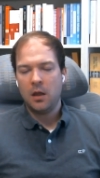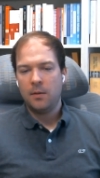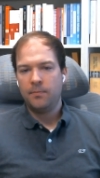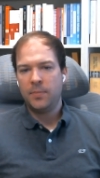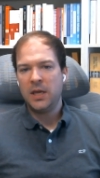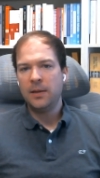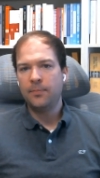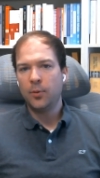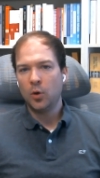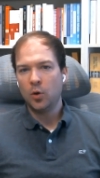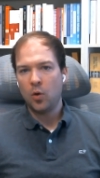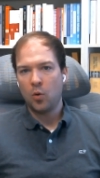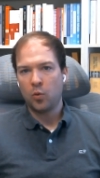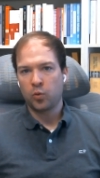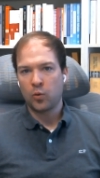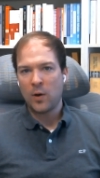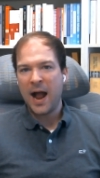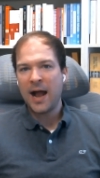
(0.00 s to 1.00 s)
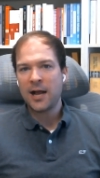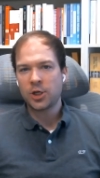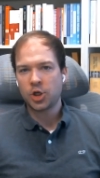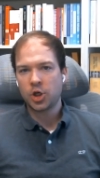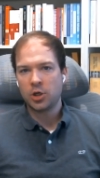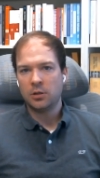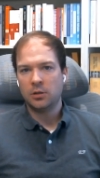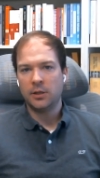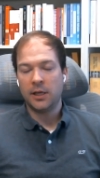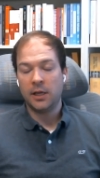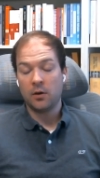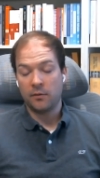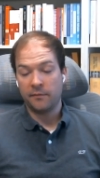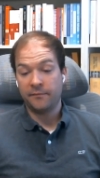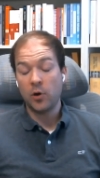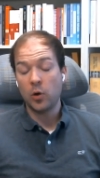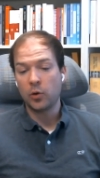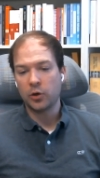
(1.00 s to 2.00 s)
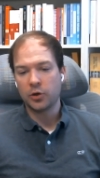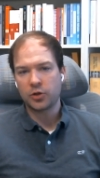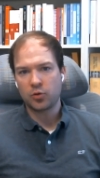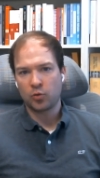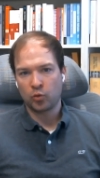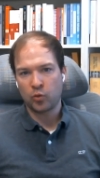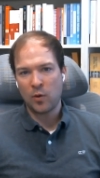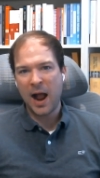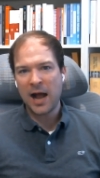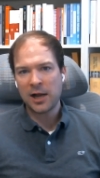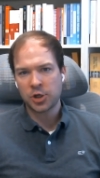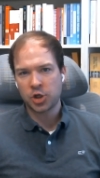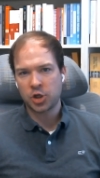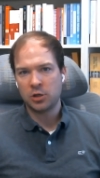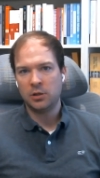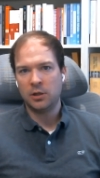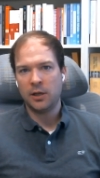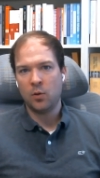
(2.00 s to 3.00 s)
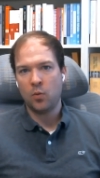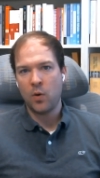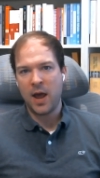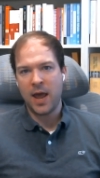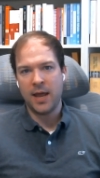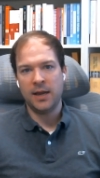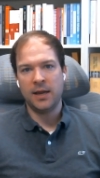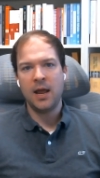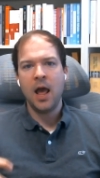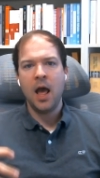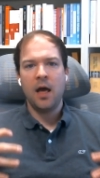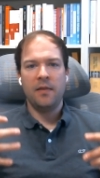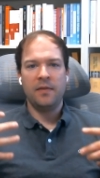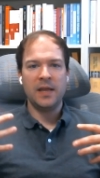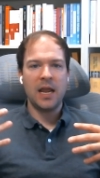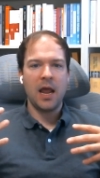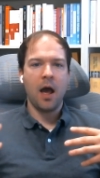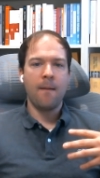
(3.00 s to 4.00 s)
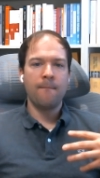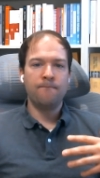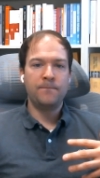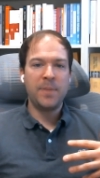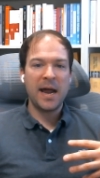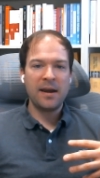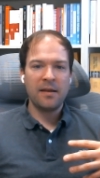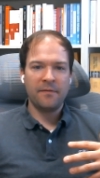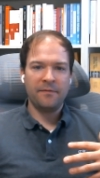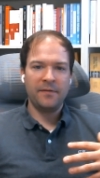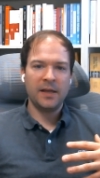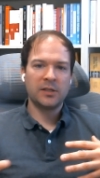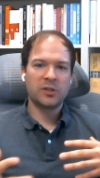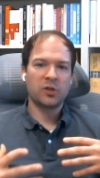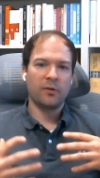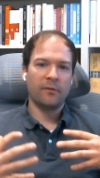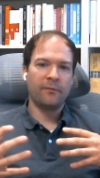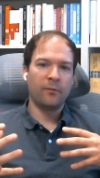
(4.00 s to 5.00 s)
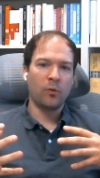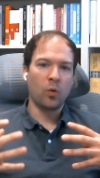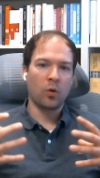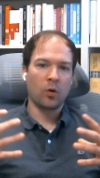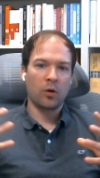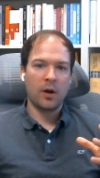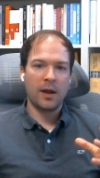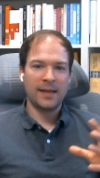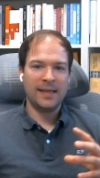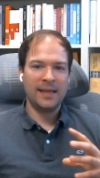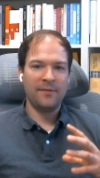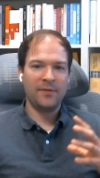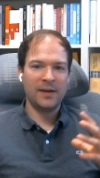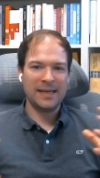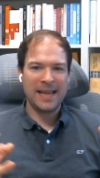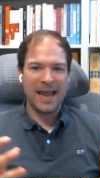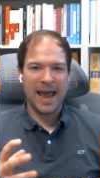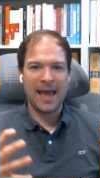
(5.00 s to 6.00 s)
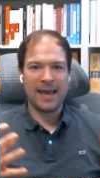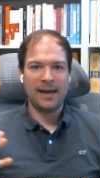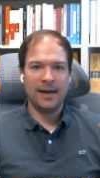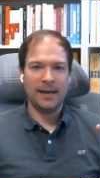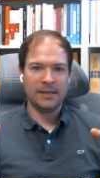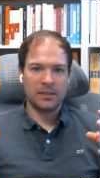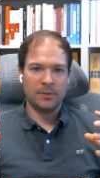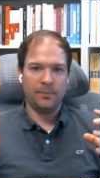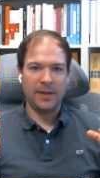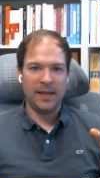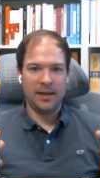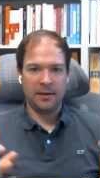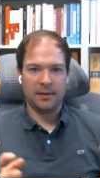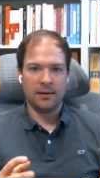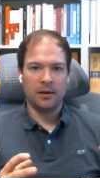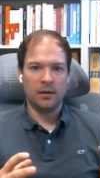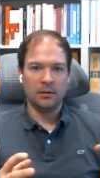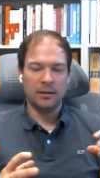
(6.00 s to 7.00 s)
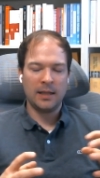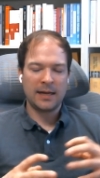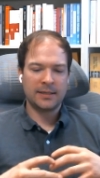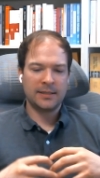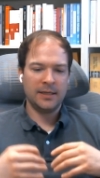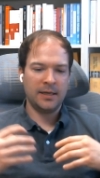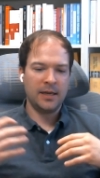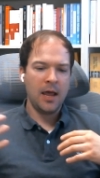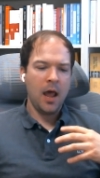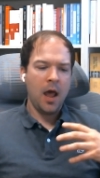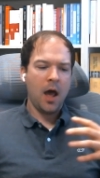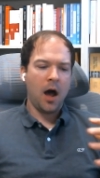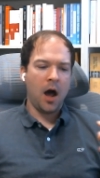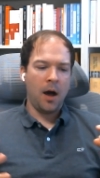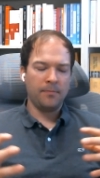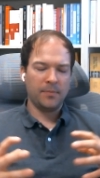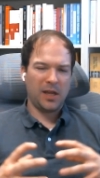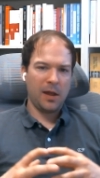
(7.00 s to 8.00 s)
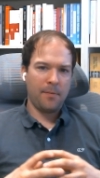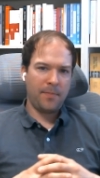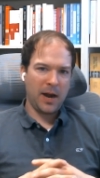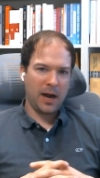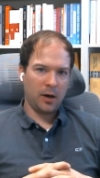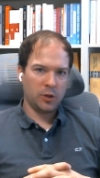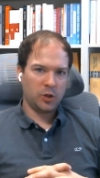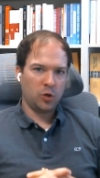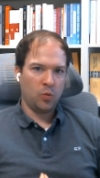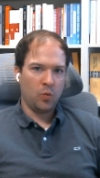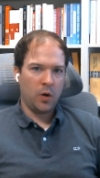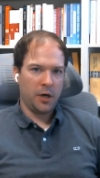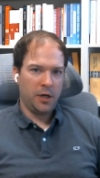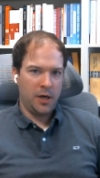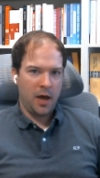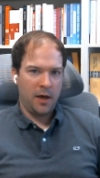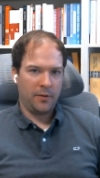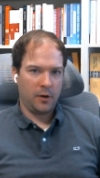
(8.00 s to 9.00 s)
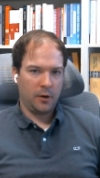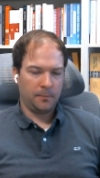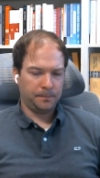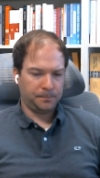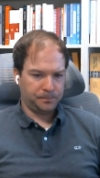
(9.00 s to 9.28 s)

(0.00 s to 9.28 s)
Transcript: People rationally, or voters rationally weigh the benefits for given candidates being elected compared to one another.